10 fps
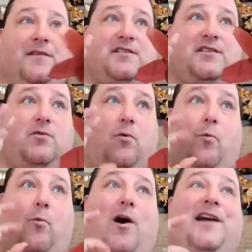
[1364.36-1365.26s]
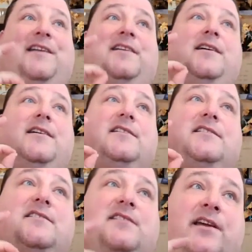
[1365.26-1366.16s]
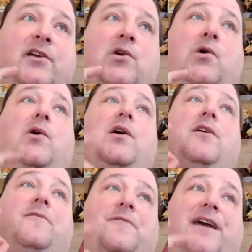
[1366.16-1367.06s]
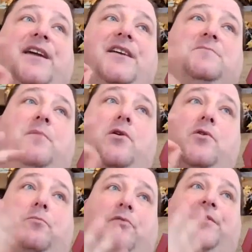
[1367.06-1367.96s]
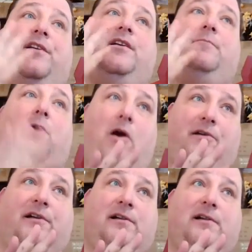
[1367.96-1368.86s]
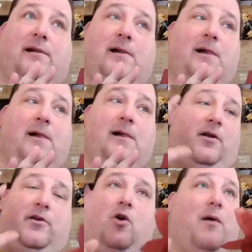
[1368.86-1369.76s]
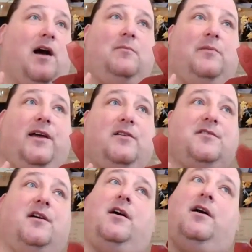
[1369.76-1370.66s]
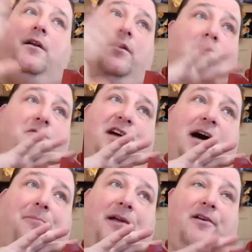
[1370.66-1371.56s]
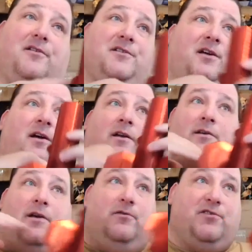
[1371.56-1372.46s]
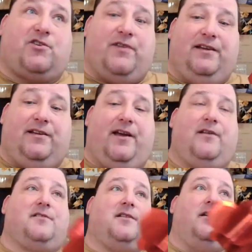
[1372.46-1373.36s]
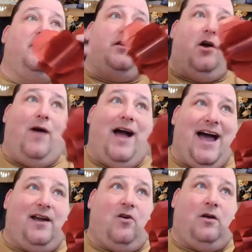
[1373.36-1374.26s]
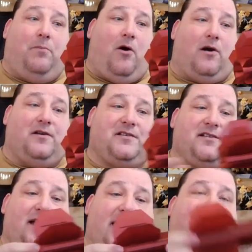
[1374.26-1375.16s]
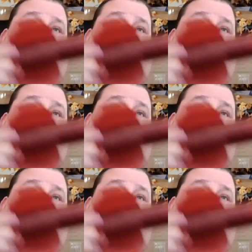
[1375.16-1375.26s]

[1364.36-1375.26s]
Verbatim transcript: this is one single vase mode printed part. No bottom layers, no top layers, no discrete layers, no added on parts. And